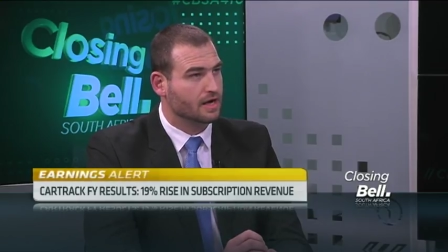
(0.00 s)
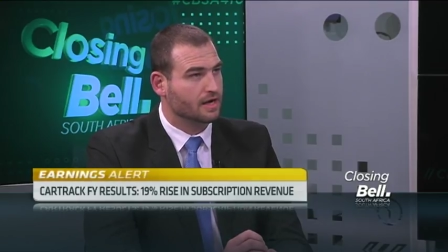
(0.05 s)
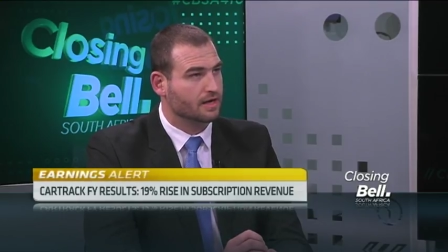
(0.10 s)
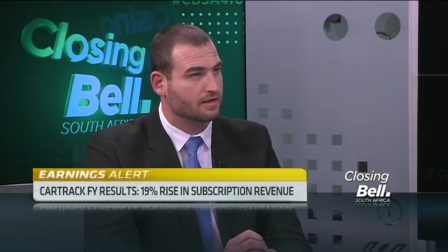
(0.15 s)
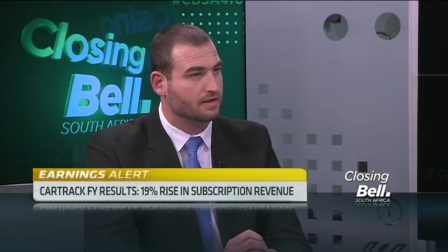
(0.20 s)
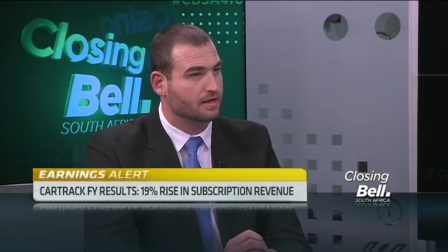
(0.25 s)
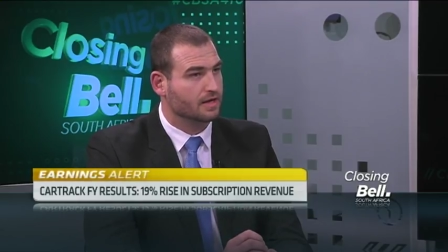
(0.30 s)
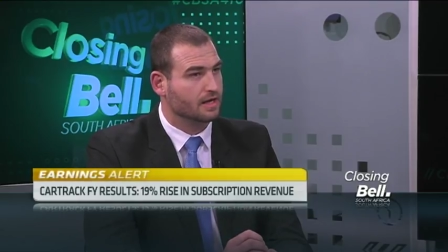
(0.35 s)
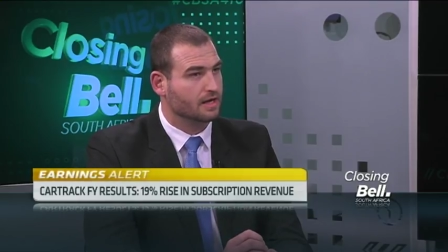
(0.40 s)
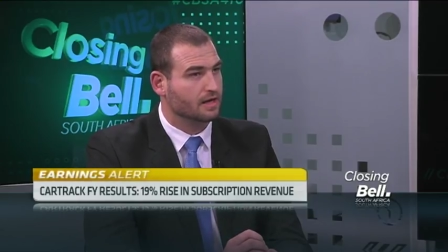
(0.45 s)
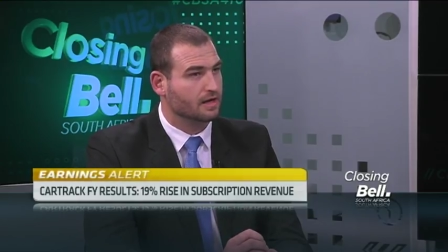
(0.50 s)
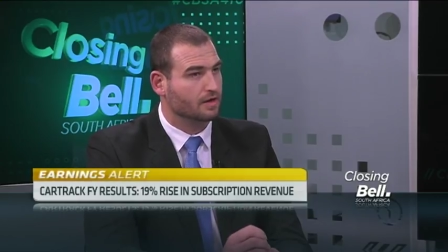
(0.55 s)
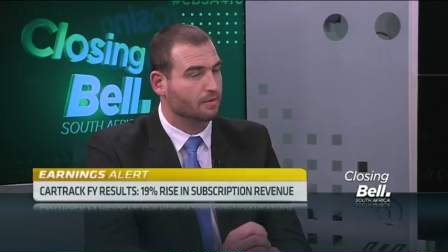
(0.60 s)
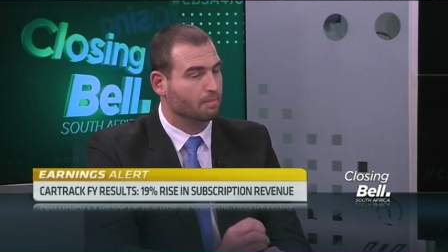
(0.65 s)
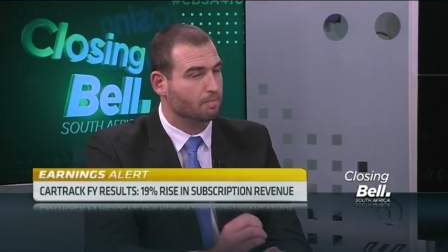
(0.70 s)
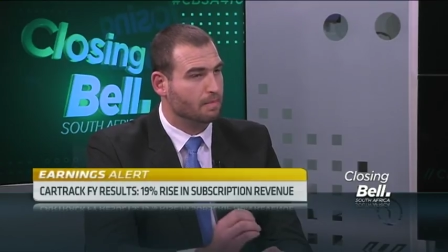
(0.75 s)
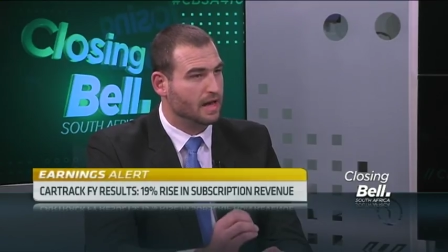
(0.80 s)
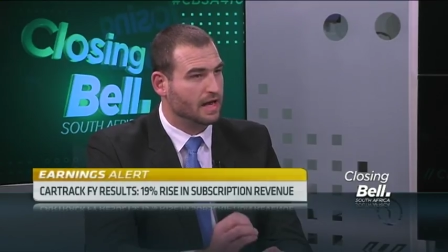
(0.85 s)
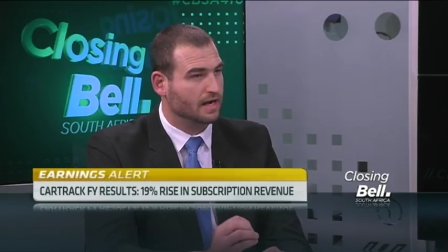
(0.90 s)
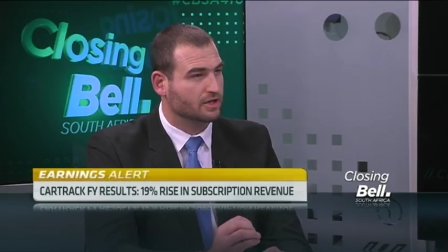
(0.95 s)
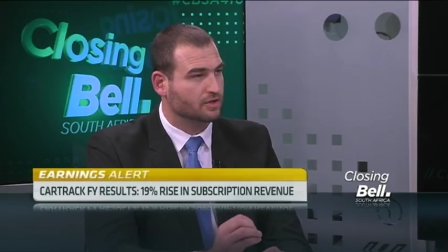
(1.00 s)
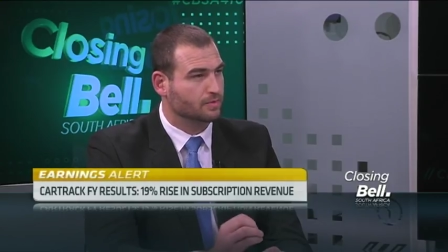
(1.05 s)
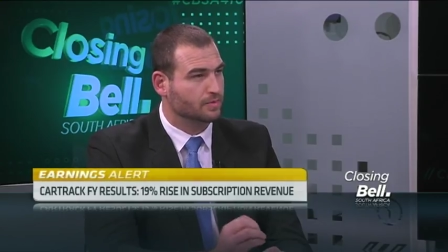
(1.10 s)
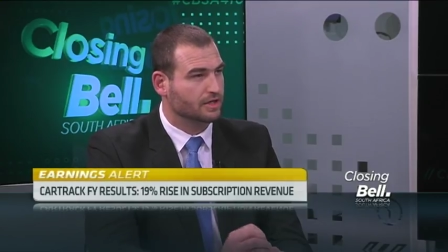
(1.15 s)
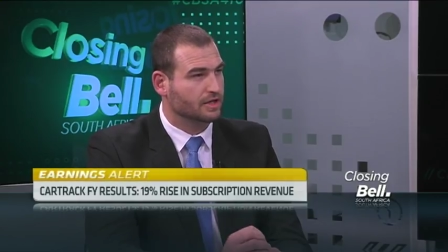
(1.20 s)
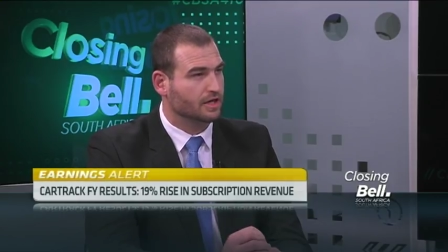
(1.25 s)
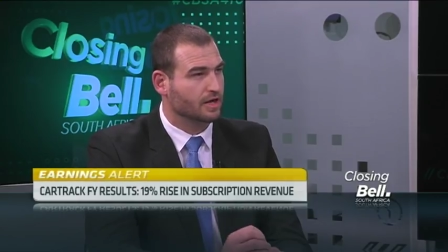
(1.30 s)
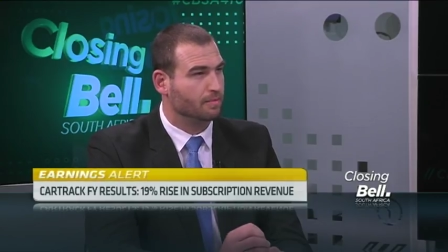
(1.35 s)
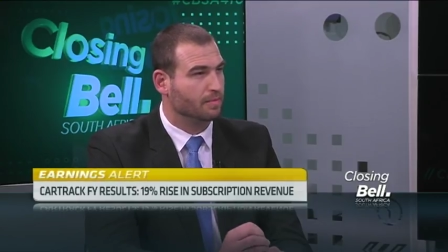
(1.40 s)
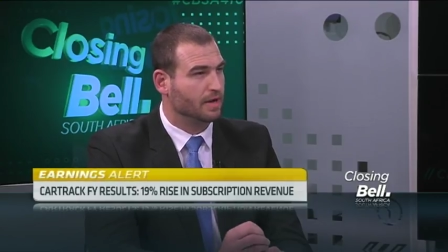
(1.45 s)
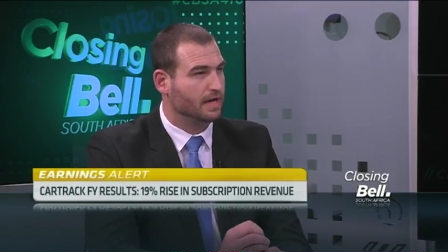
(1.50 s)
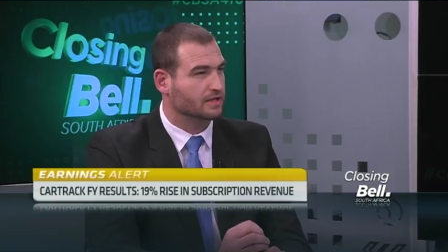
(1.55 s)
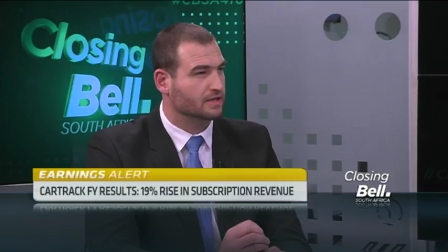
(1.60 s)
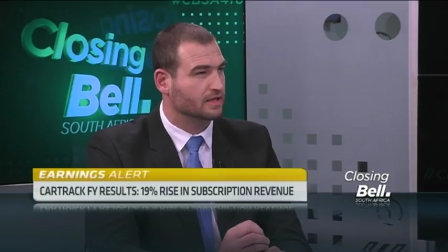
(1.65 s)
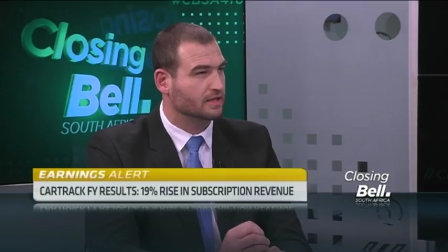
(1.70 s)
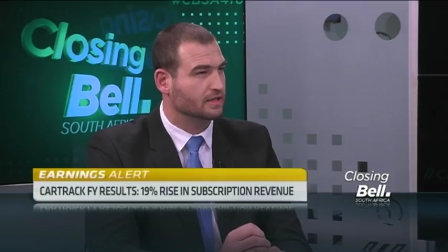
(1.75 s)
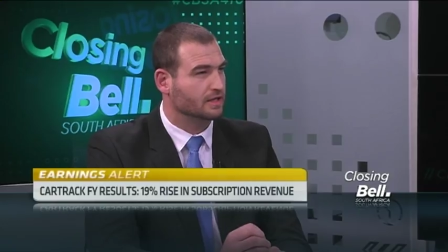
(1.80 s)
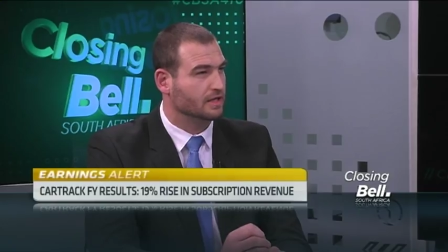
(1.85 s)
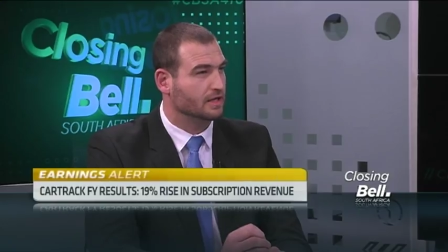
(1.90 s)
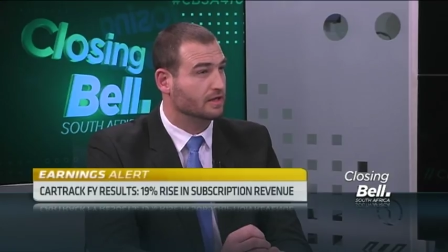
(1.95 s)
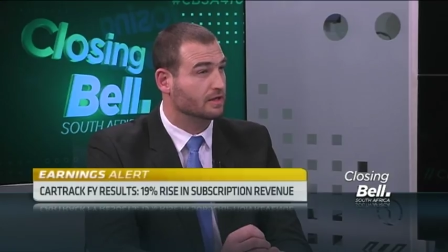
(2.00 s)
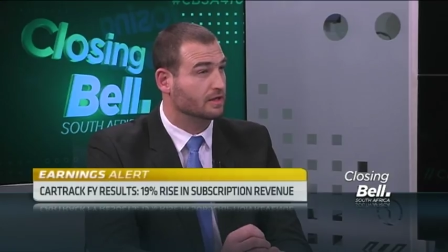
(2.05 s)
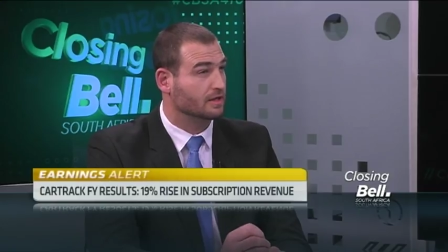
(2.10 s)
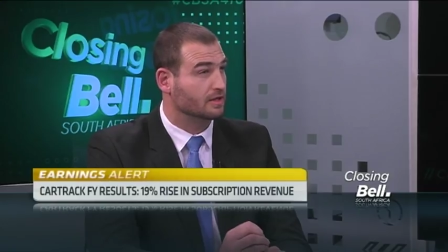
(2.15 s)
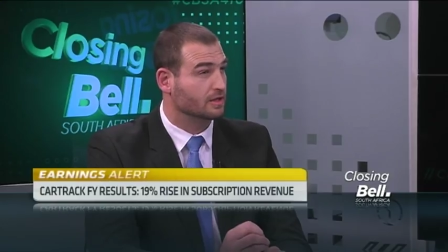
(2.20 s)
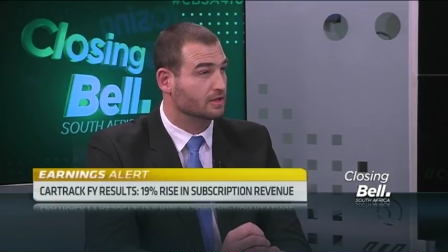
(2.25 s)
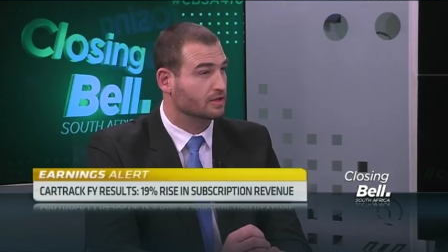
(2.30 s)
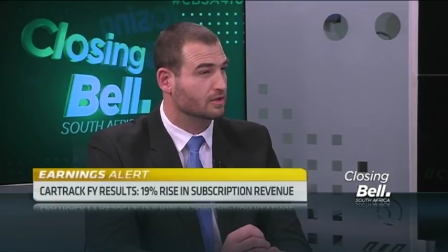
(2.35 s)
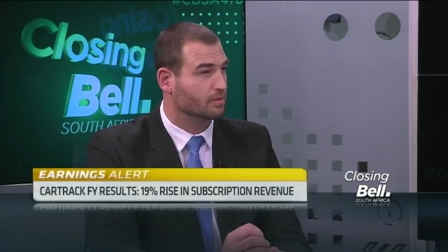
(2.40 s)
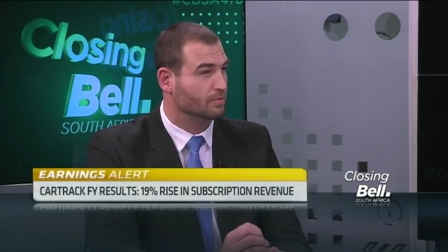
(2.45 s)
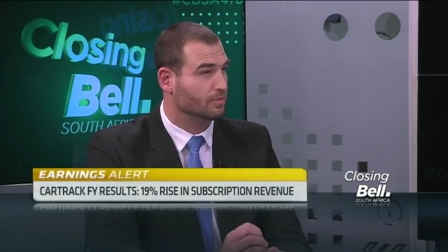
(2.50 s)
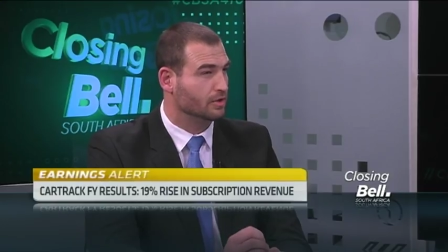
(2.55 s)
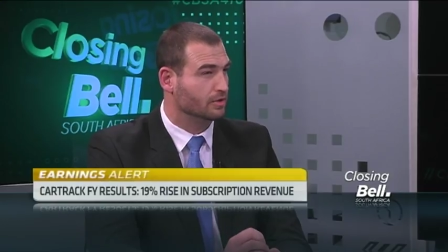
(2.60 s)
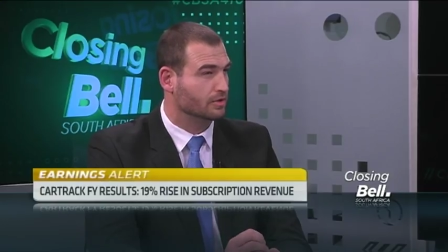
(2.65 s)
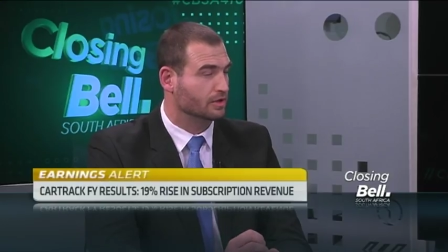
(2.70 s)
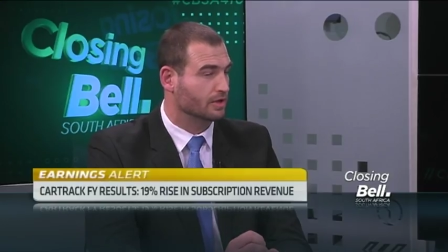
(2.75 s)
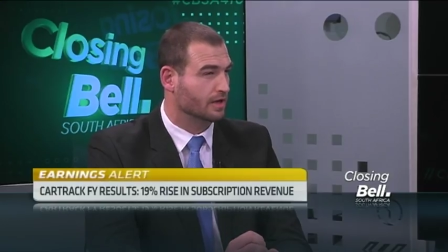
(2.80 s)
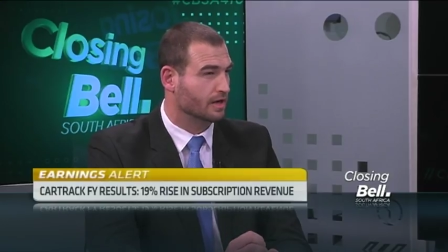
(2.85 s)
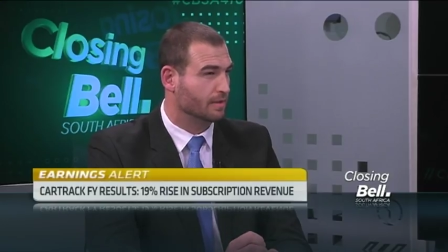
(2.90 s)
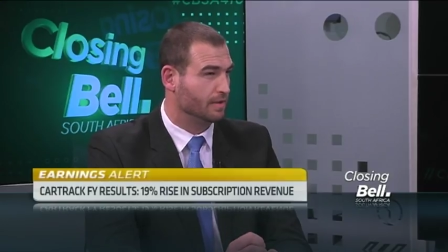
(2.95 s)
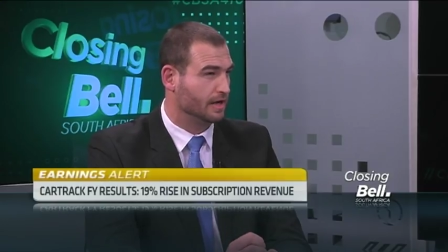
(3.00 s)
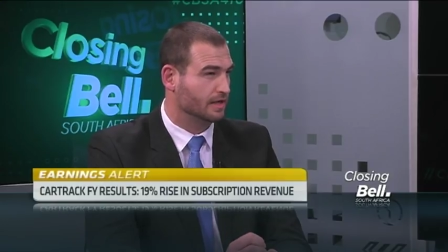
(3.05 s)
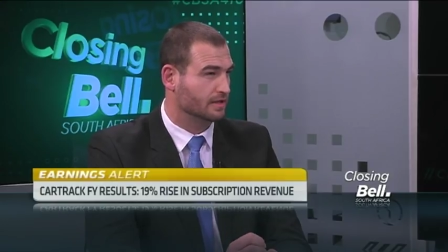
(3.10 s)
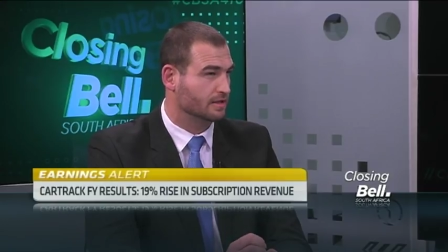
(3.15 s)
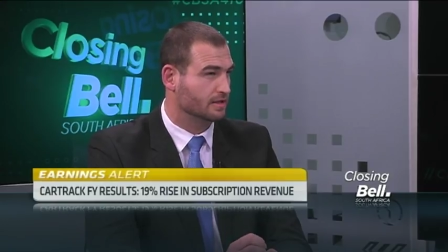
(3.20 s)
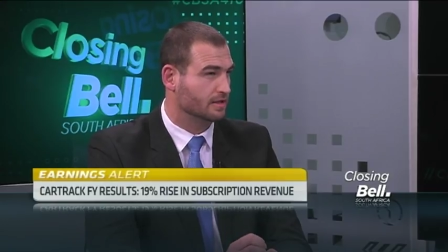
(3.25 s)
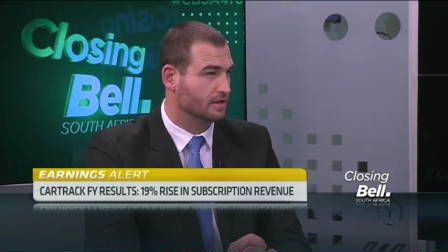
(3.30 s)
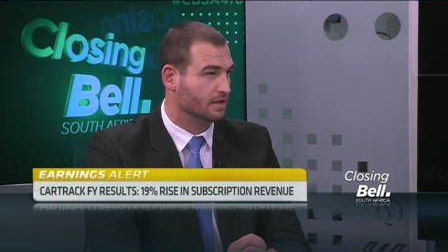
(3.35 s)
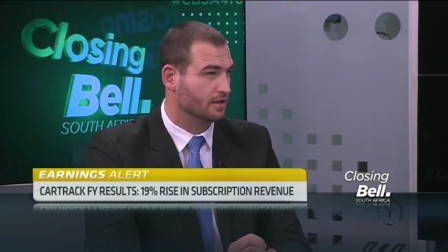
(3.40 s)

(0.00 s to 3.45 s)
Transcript: the management capacity, the distribution capacity,